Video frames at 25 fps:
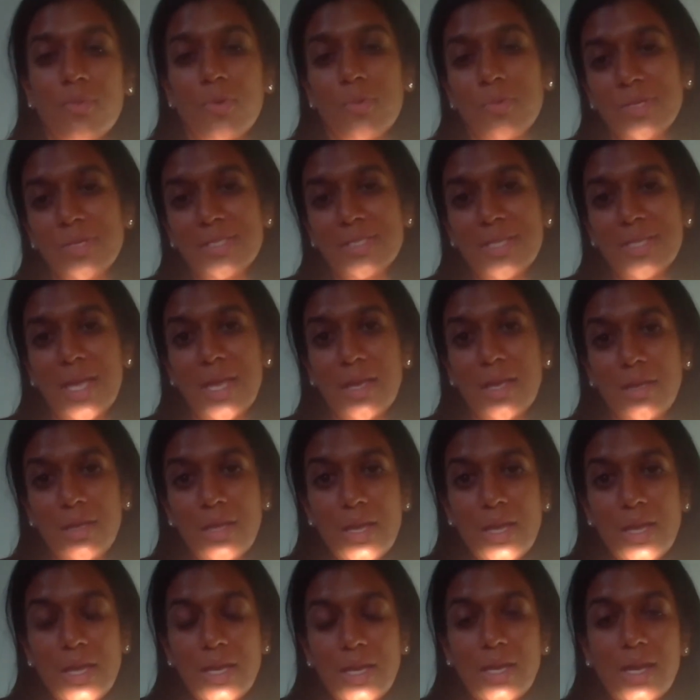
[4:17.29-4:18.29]
When we say
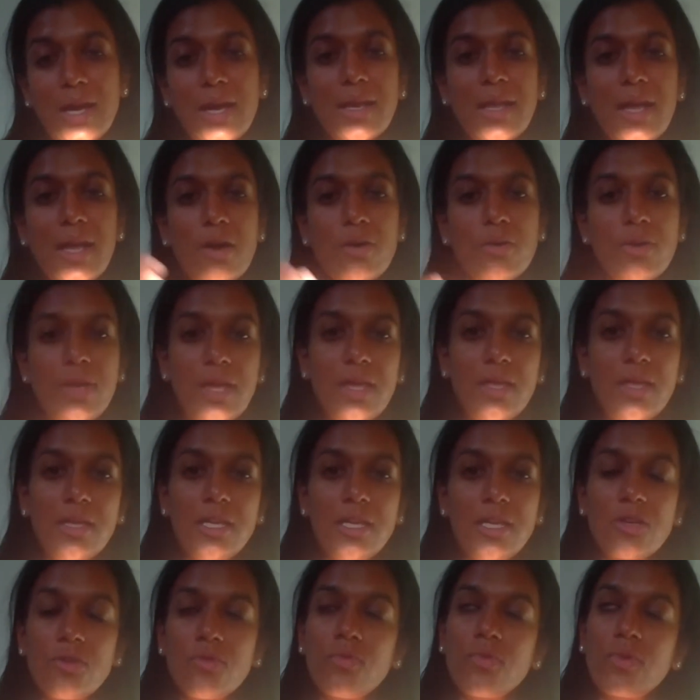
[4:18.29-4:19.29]
cut out
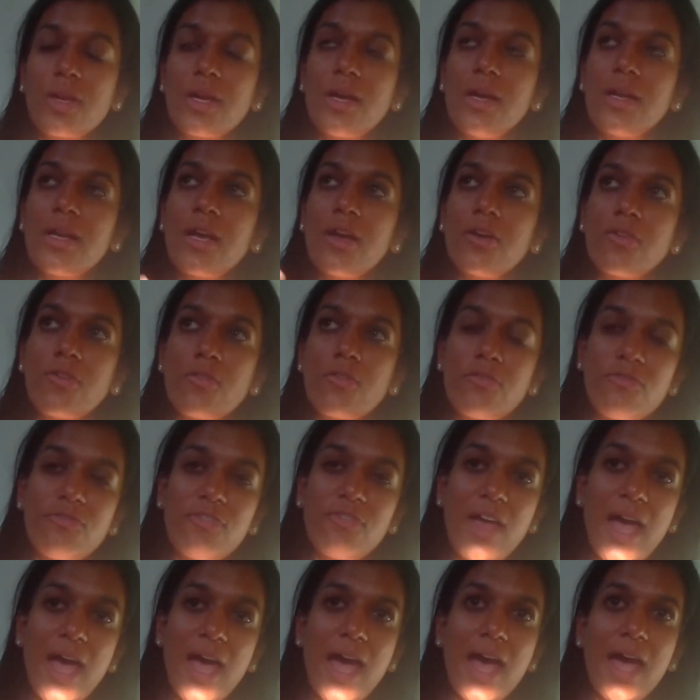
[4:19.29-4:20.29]
your
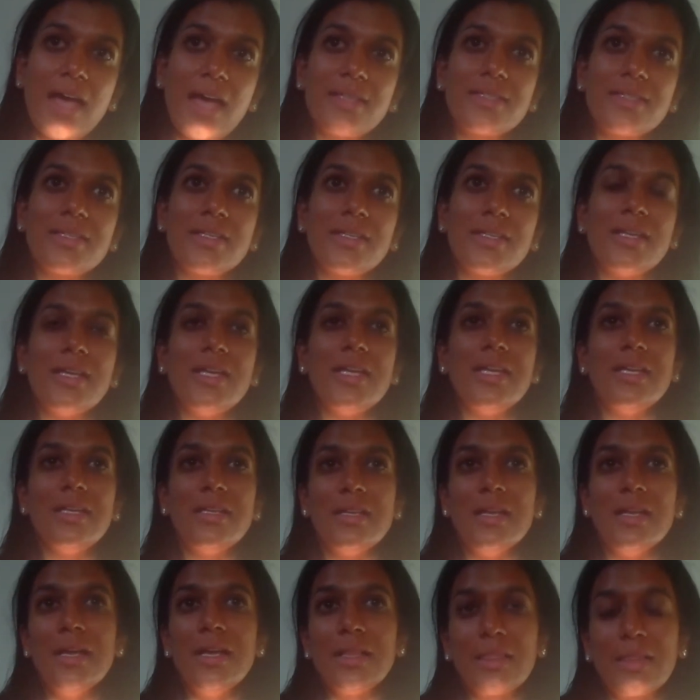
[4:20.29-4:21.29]
fats and eat